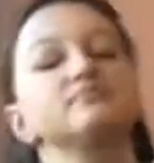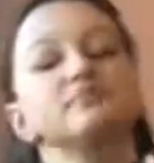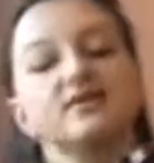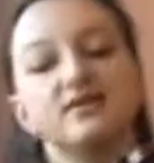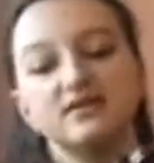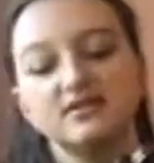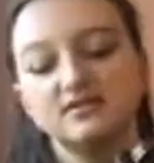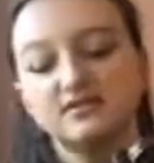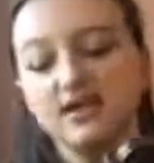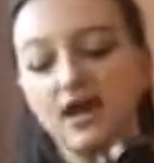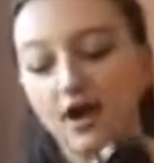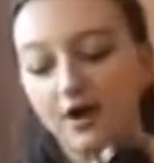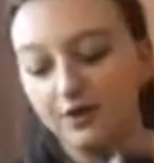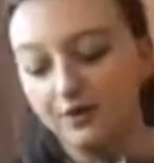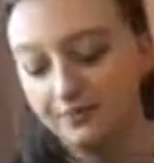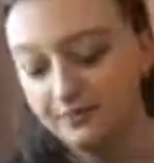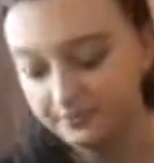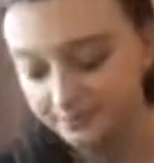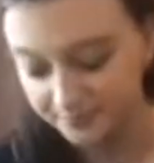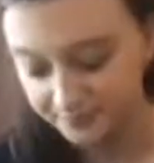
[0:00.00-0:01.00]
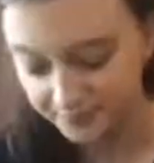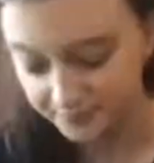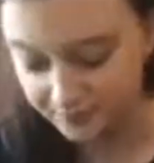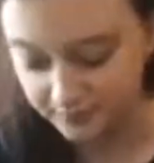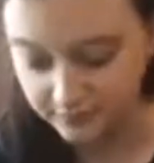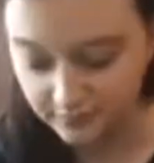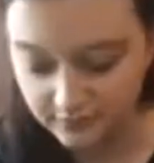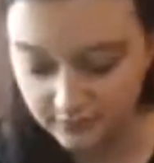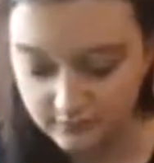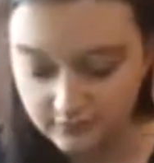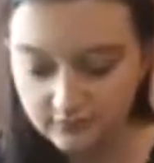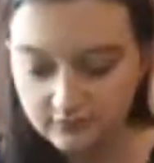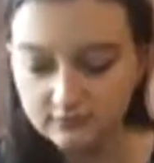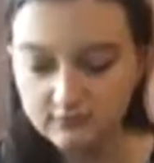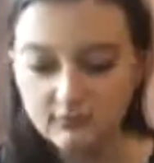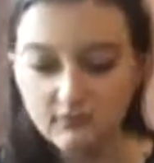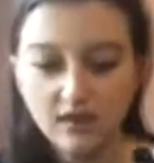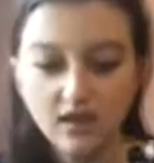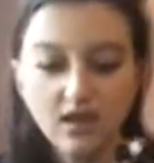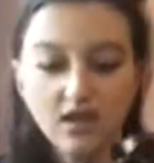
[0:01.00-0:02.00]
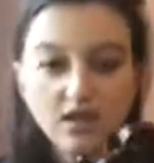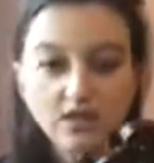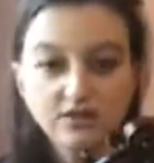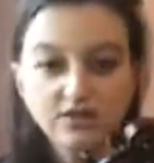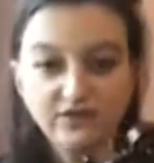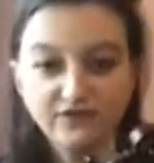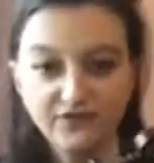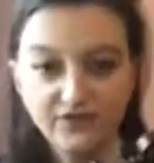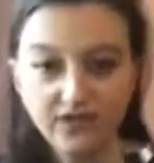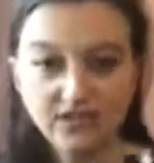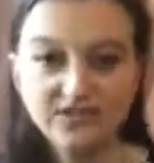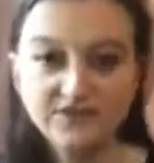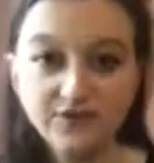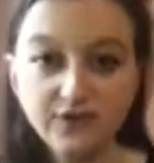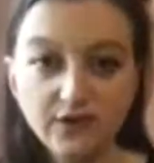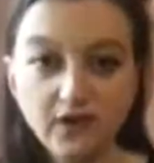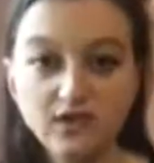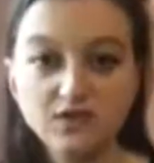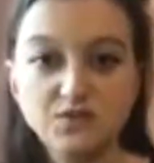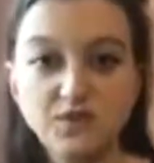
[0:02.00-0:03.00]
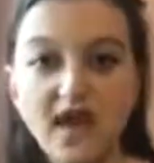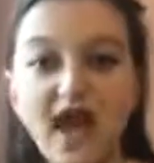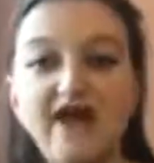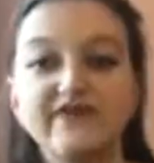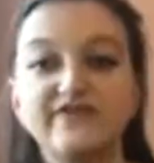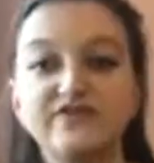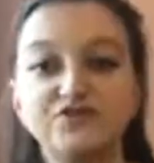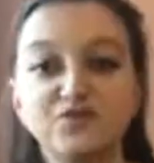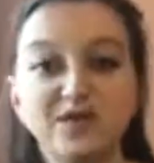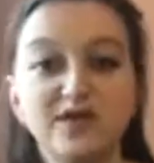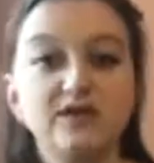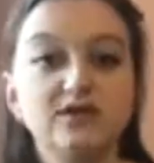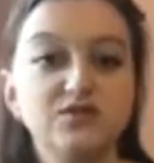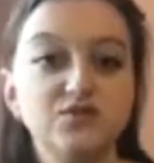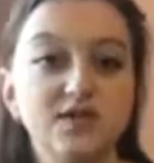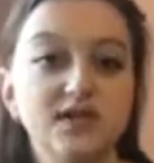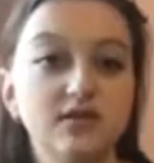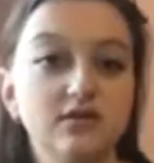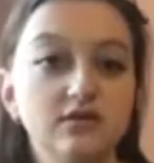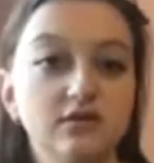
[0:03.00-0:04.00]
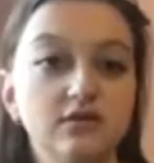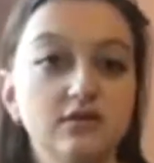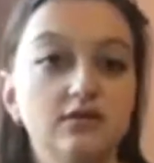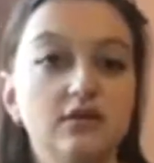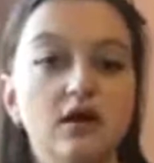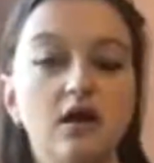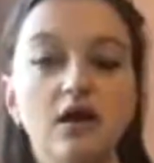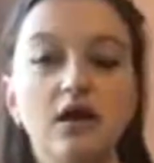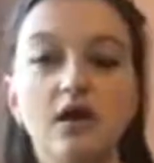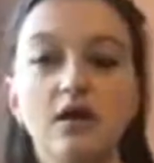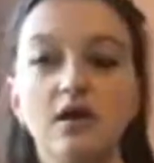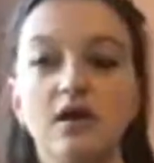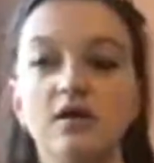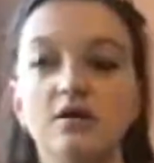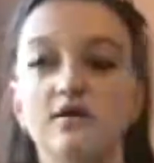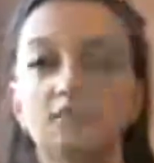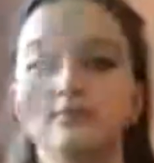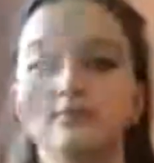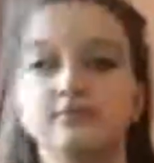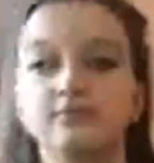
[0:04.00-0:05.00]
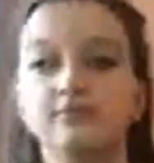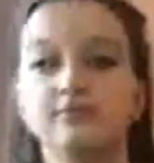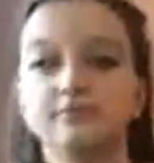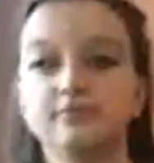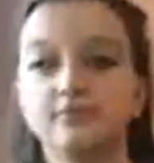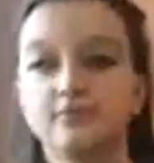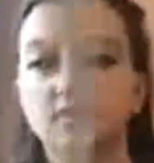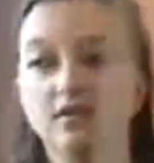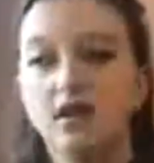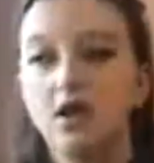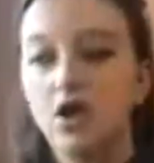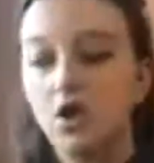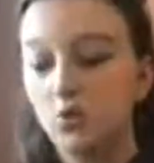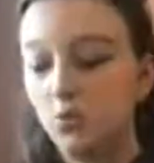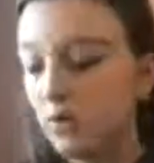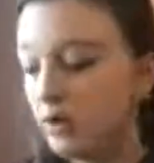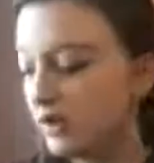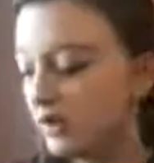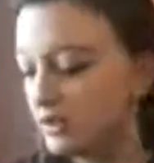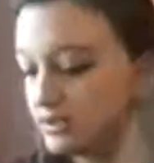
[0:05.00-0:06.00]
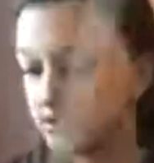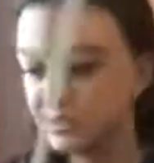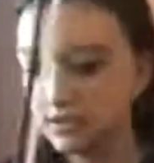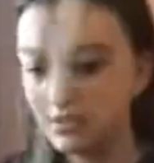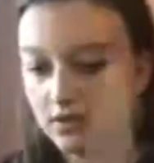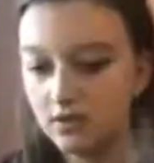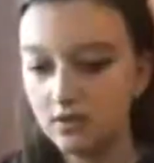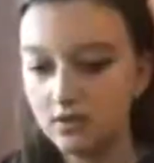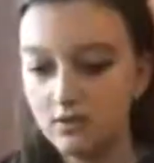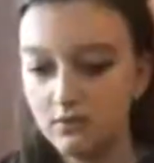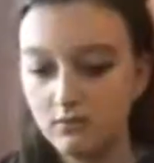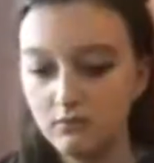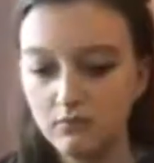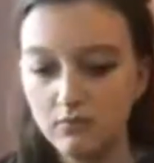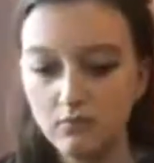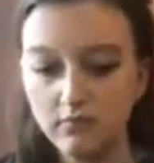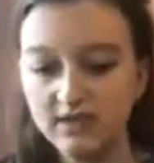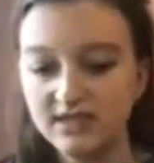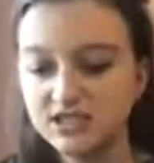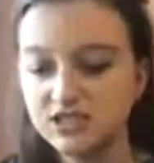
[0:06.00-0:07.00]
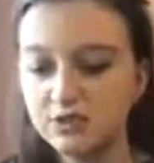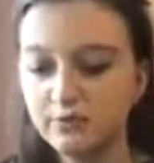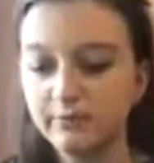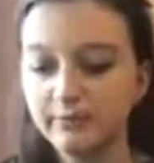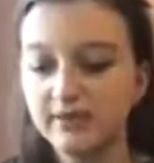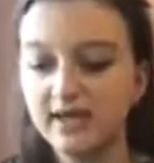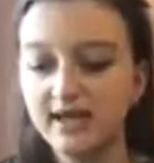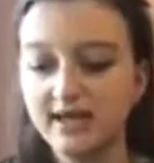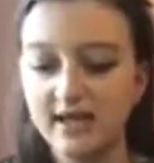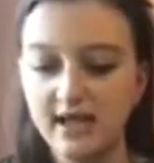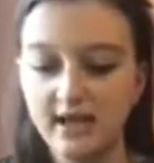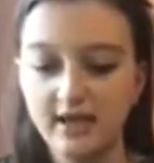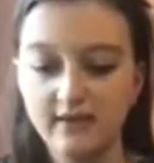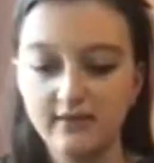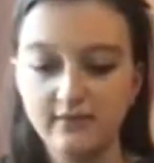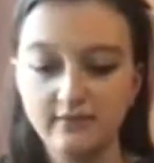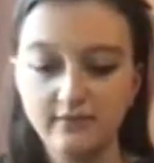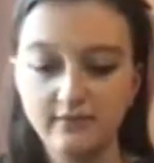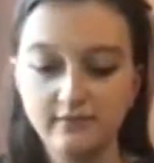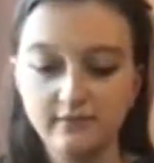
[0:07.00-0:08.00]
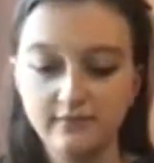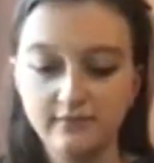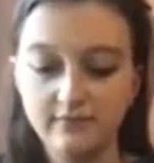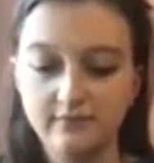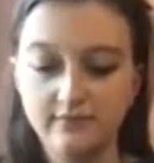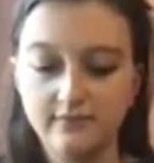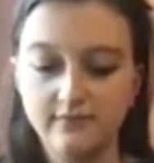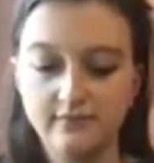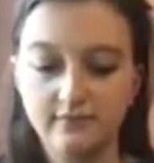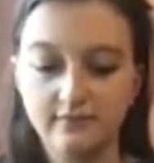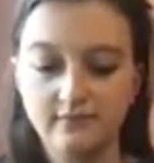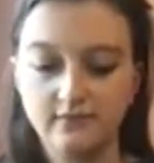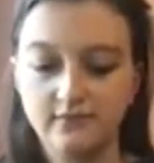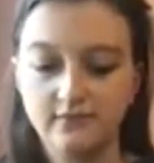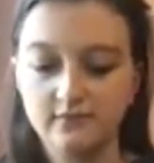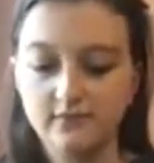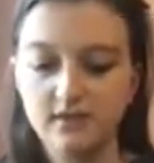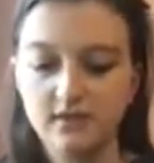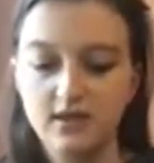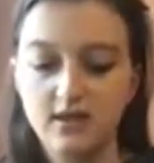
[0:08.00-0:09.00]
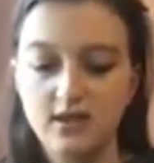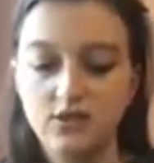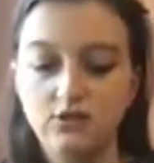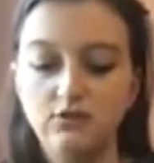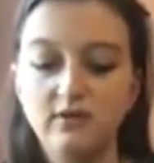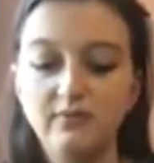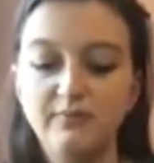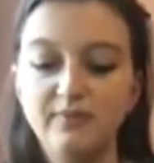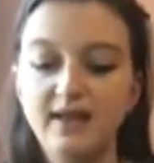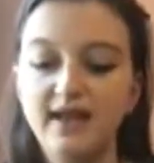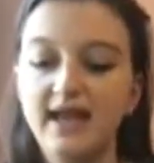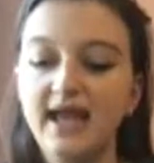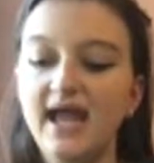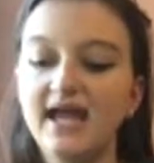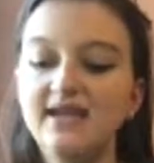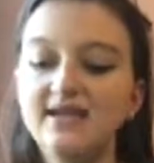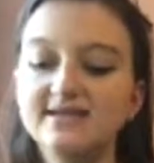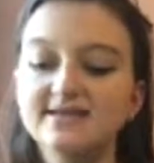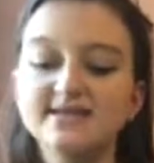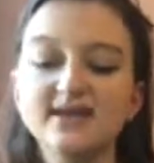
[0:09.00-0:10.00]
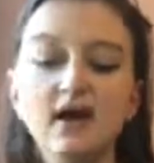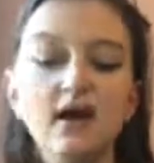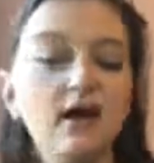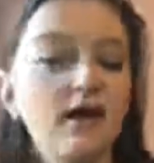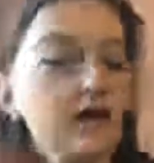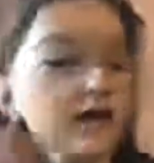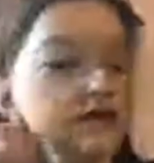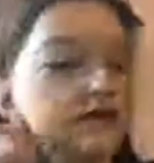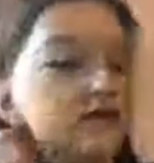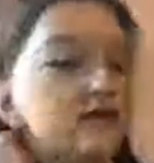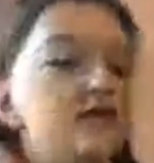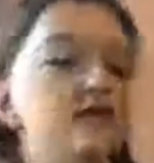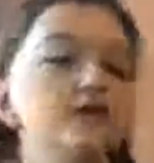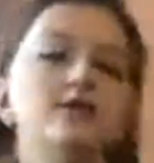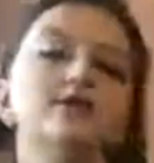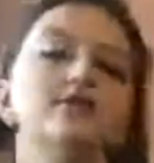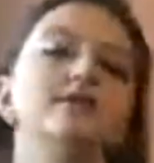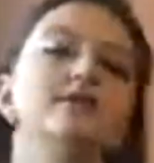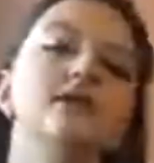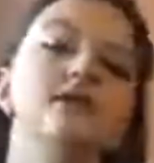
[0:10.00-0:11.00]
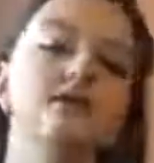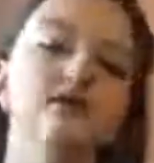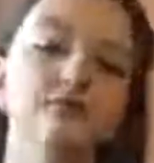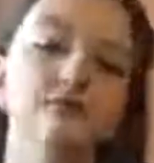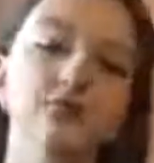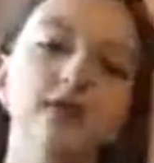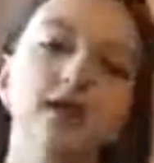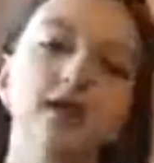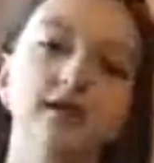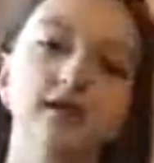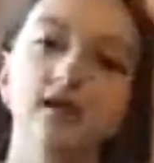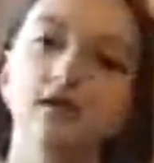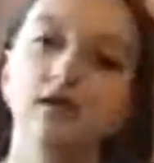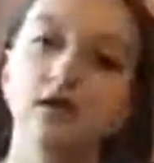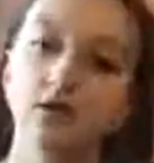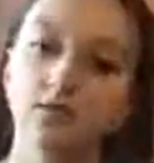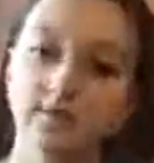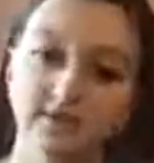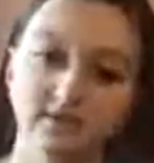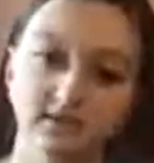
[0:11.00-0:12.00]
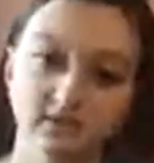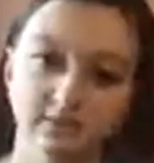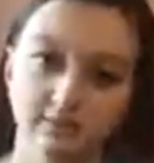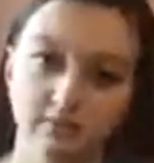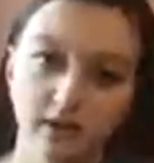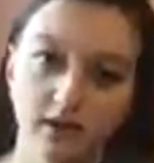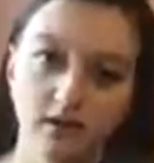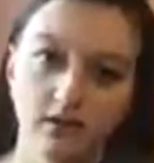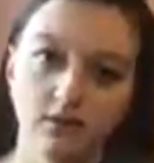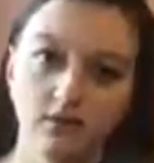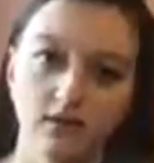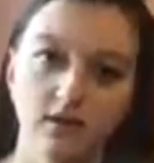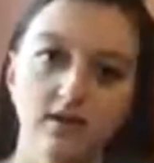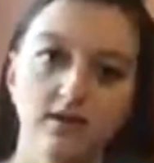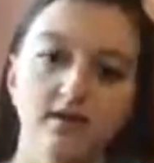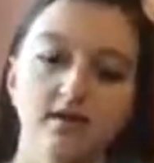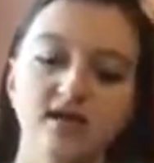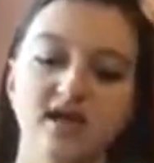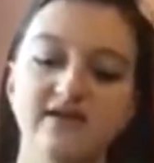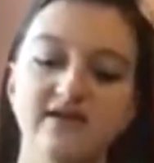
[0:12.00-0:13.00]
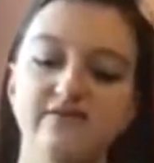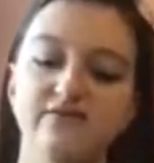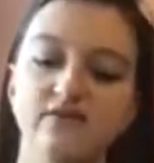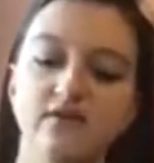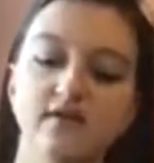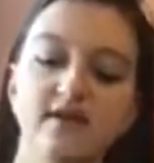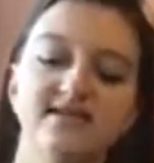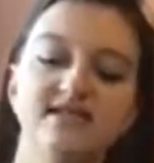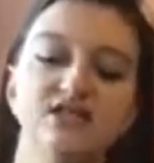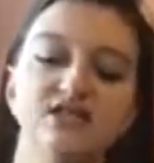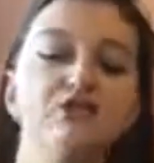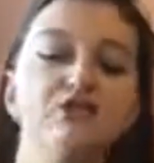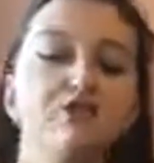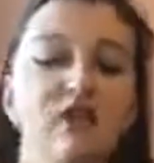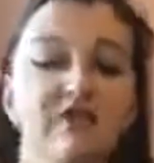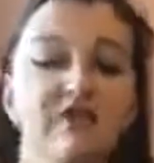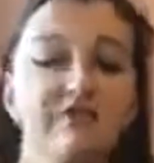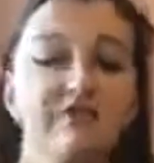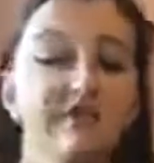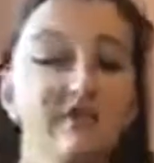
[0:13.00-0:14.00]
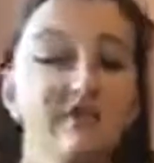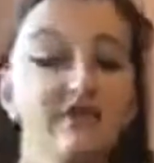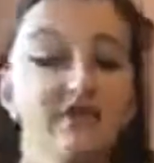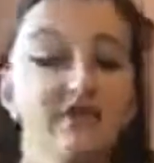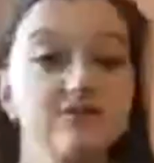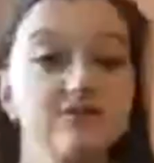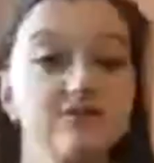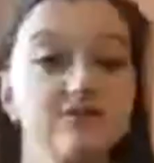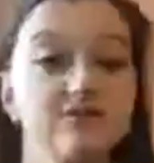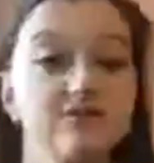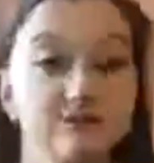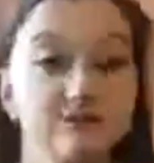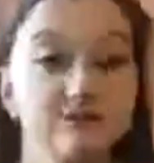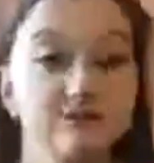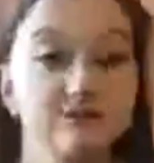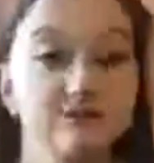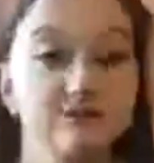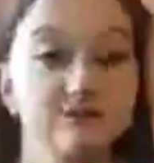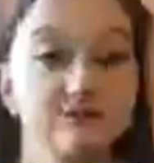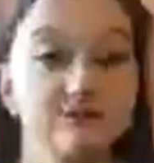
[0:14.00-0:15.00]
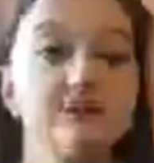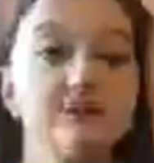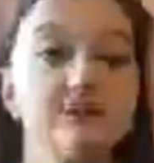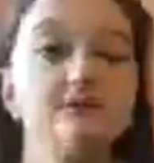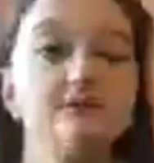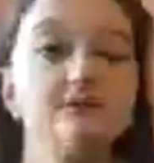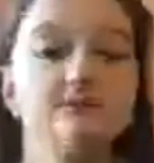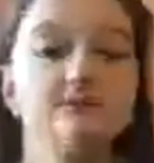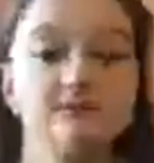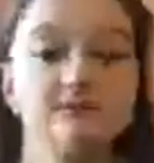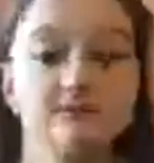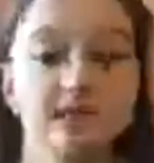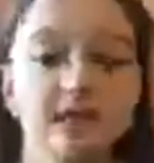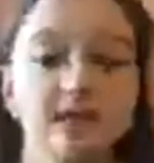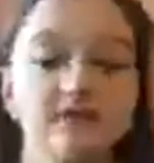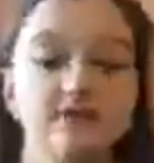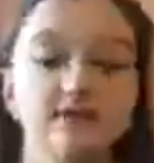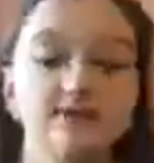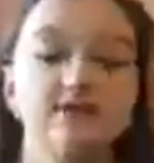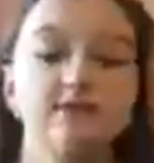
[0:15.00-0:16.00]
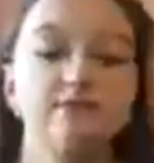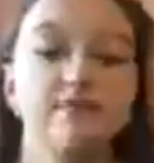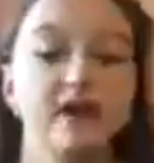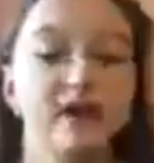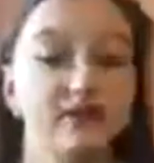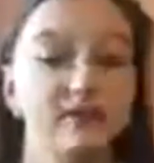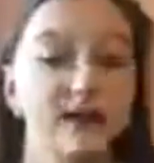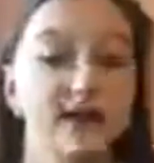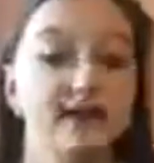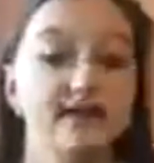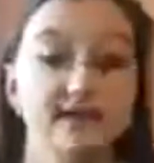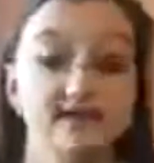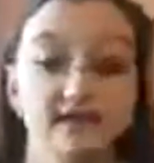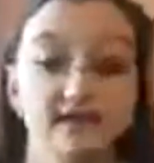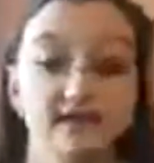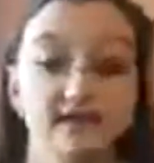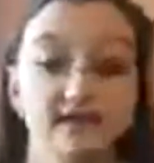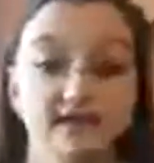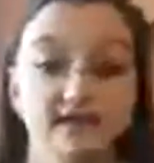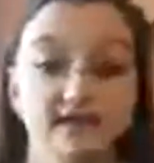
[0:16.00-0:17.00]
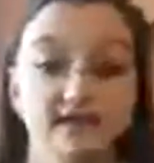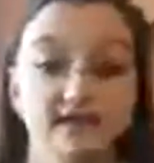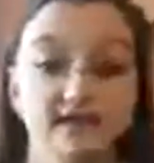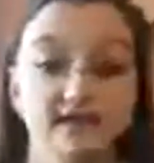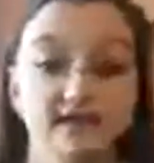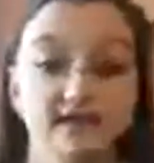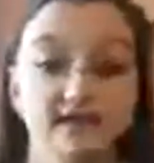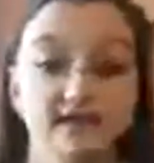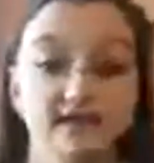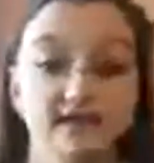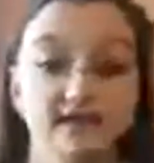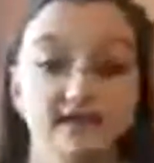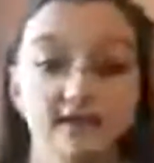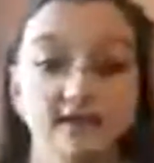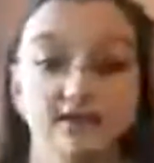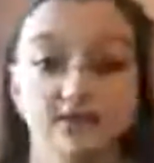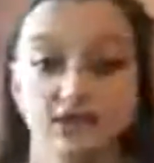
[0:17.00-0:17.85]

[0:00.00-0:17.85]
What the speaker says: So the first few notes we have in Twinkle Twinkle are, let's do plucking. You can play any song, either plucking or with the bow. If it's too hard for you to use the bow, sometimes it's a better idea to just pluck.